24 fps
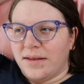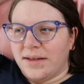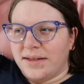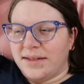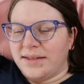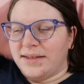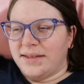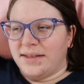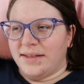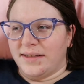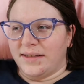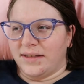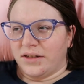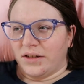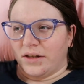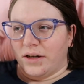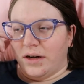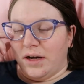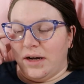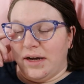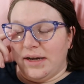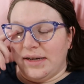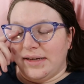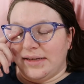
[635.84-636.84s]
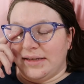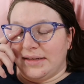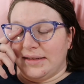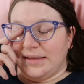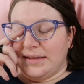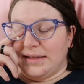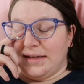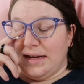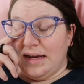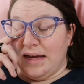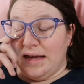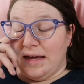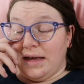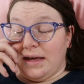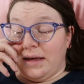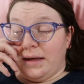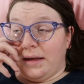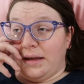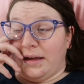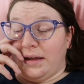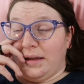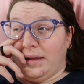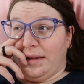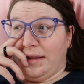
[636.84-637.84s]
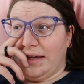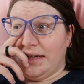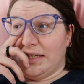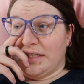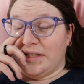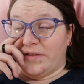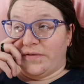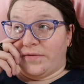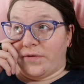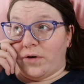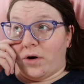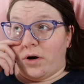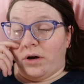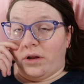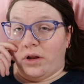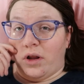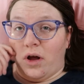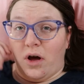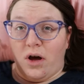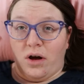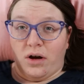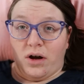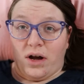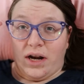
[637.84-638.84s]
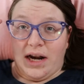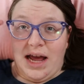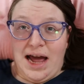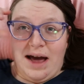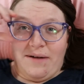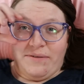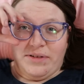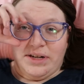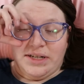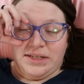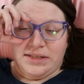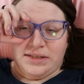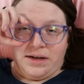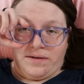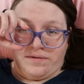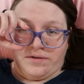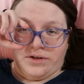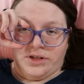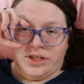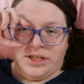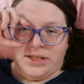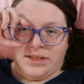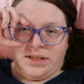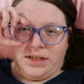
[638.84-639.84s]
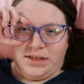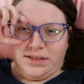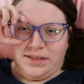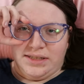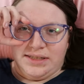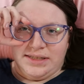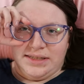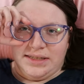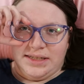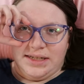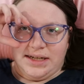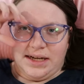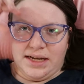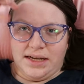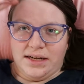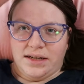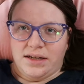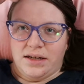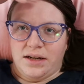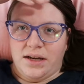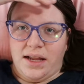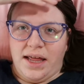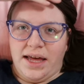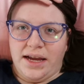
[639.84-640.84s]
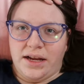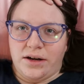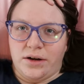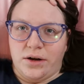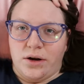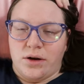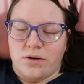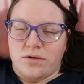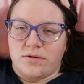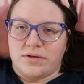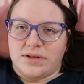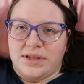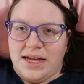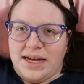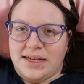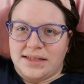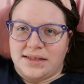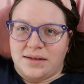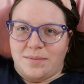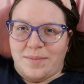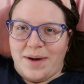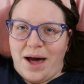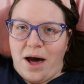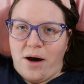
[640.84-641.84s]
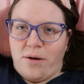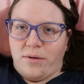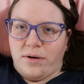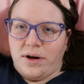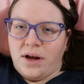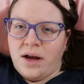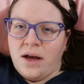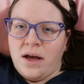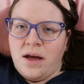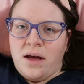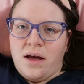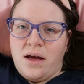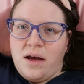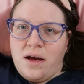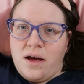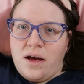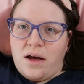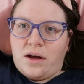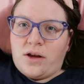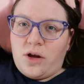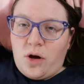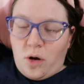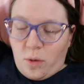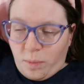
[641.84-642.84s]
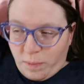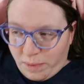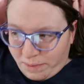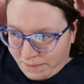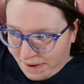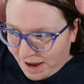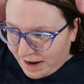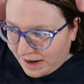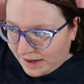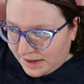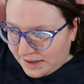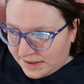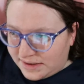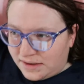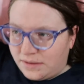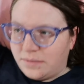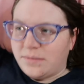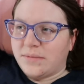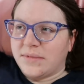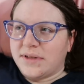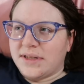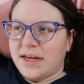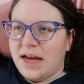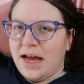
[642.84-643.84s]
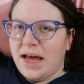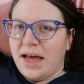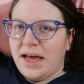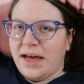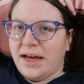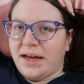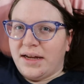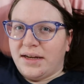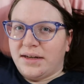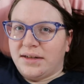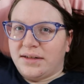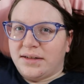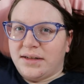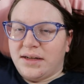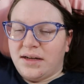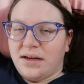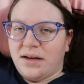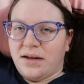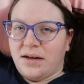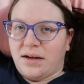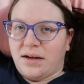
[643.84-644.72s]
the sister is less far along on having discovered she's autistic and like knows less about coping mechanisms and